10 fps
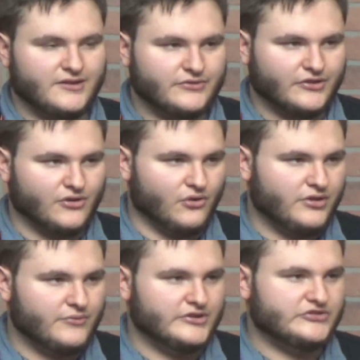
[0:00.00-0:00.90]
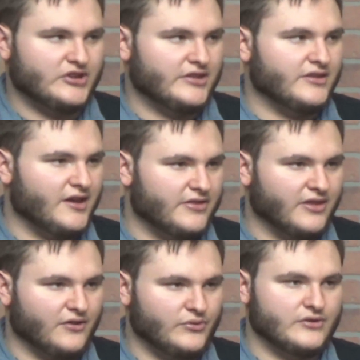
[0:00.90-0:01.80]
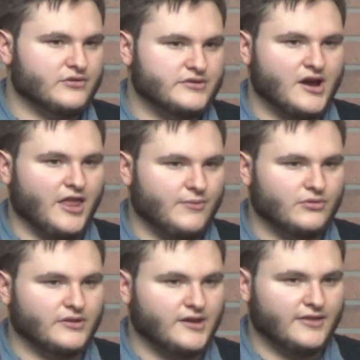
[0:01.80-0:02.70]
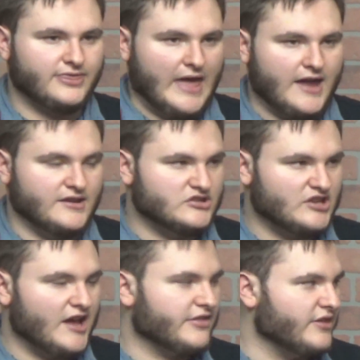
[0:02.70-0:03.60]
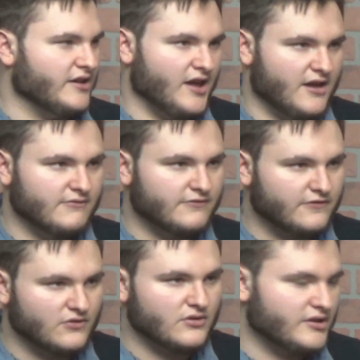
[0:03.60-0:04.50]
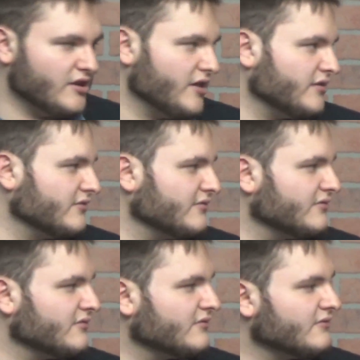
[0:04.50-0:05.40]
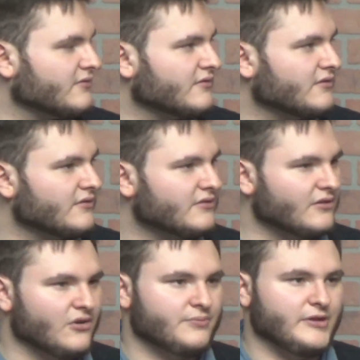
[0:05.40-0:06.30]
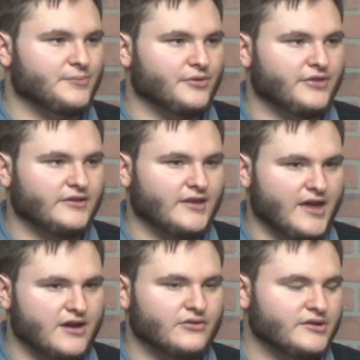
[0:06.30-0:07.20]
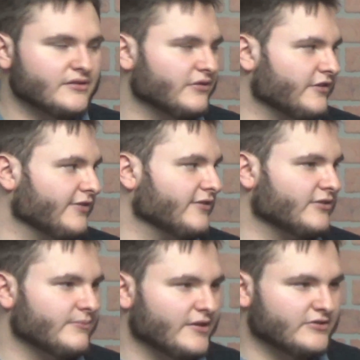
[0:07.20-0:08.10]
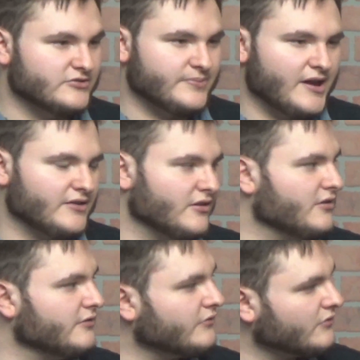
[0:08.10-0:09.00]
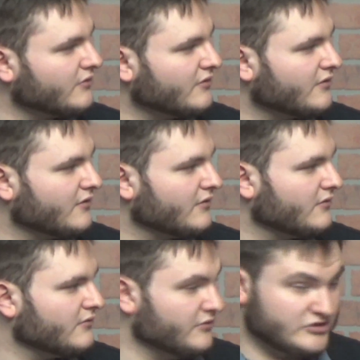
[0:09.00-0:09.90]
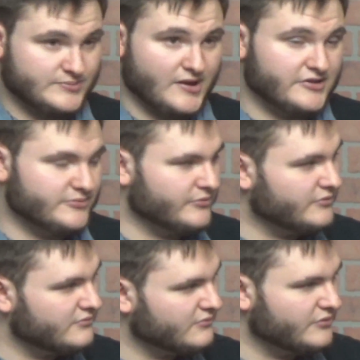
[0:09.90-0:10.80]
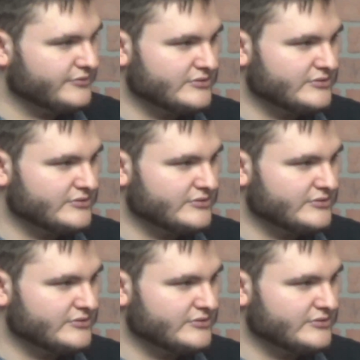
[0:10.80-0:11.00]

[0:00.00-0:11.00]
a code that we sent, and like we are not able to get that exact thing ever again. So people think that aliens sent us a message back to us, which is possible. Who knows?